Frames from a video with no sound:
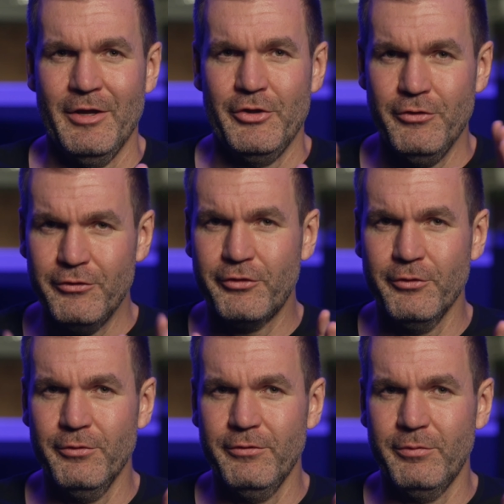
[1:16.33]
You
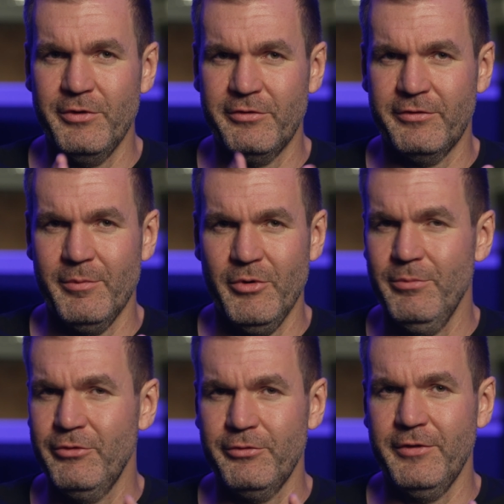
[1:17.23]
choose which
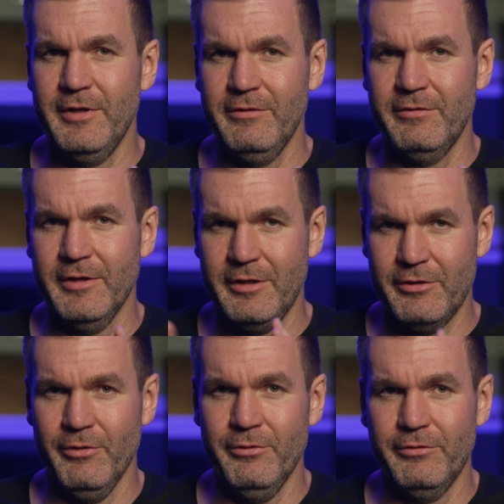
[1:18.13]
suburbs or cities that it
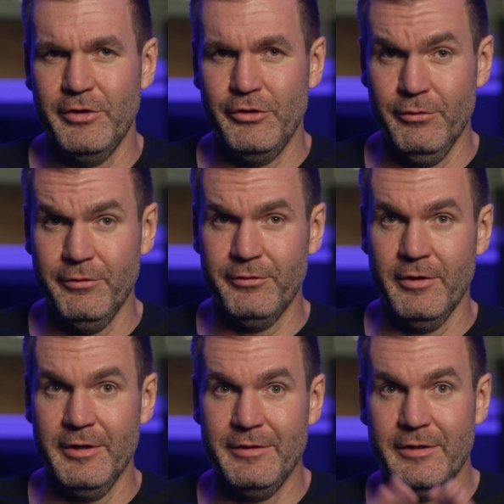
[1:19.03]
goes, you
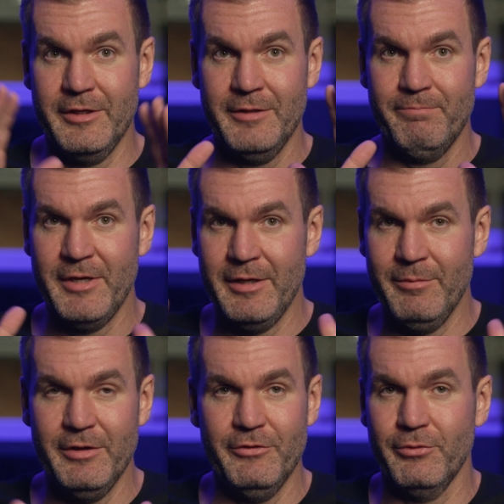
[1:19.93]
design the
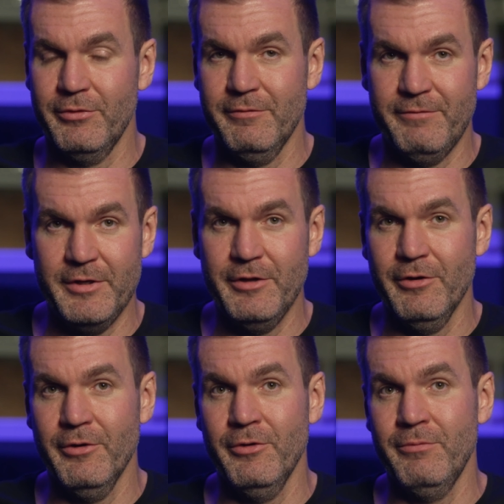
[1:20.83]
image or the
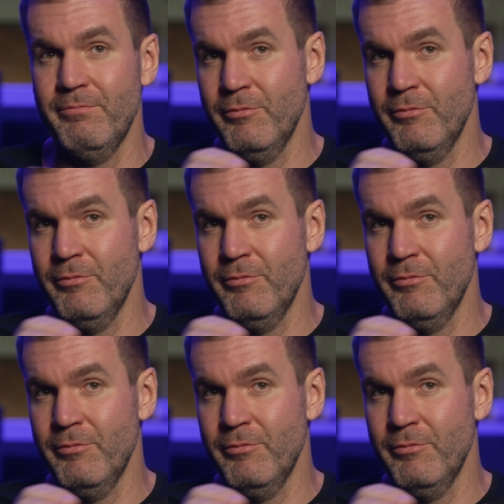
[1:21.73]
video,